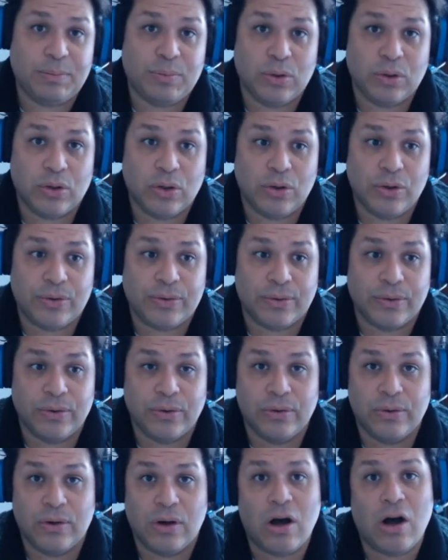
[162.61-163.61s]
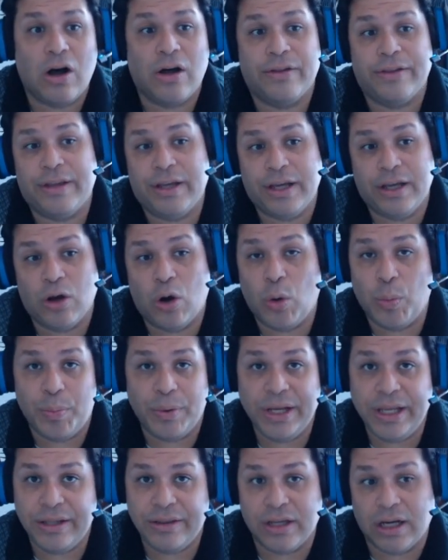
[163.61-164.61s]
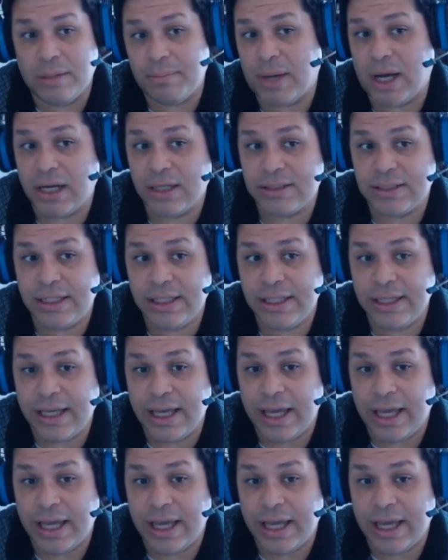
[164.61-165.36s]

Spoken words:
we'll go through all the opening, the unboxing,